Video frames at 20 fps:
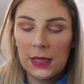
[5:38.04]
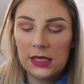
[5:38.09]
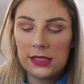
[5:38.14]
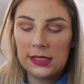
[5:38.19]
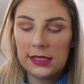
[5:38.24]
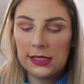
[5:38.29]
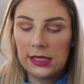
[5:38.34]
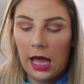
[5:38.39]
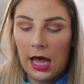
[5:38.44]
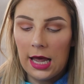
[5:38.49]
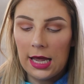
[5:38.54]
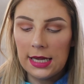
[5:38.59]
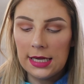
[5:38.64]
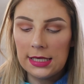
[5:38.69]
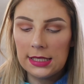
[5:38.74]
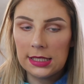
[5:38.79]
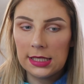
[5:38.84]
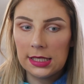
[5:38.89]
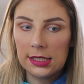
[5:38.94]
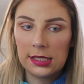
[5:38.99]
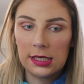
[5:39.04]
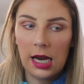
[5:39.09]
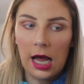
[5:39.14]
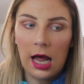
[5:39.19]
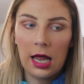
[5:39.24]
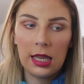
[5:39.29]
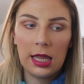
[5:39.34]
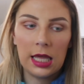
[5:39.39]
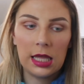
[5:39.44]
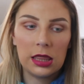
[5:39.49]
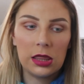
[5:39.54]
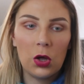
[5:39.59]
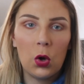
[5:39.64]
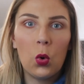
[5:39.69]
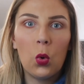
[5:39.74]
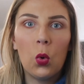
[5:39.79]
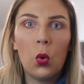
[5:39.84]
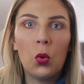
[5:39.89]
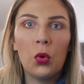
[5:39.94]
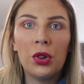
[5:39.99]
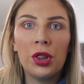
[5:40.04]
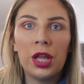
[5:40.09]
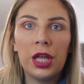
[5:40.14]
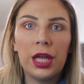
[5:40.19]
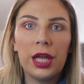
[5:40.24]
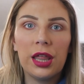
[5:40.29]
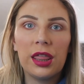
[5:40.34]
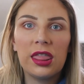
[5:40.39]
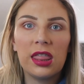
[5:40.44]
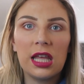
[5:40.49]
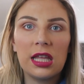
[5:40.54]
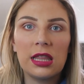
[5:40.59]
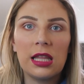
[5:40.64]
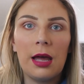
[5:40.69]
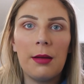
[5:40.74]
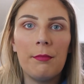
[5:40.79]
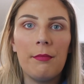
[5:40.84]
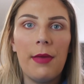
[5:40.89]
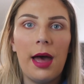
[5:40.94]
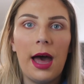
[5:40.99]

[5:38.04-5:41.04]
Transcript: size is not, like, the only thing that